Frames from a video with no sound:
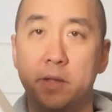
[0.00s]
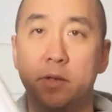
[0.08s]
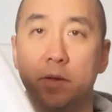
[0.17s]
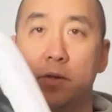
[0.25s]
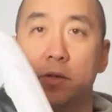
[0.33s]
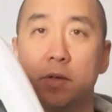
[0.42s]
So
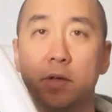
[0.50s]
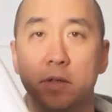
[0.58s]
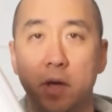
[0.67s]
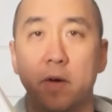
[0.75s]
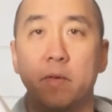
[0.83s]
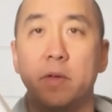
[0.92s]
you can see it's
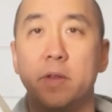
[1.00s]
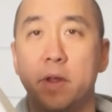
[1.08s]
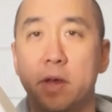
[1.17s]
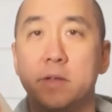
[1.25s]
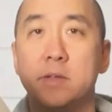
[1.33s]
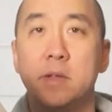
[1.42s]
got a really
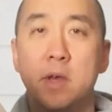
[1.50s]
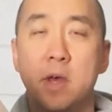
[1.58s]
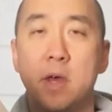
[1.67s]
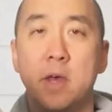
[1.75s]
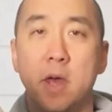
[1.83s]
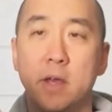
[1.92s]
nice
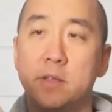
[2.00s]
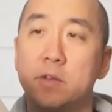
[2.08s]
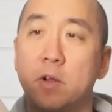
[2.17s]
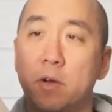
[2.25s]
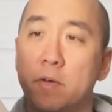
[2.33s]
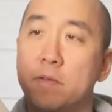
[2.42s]

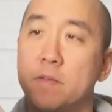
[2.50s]
S-curve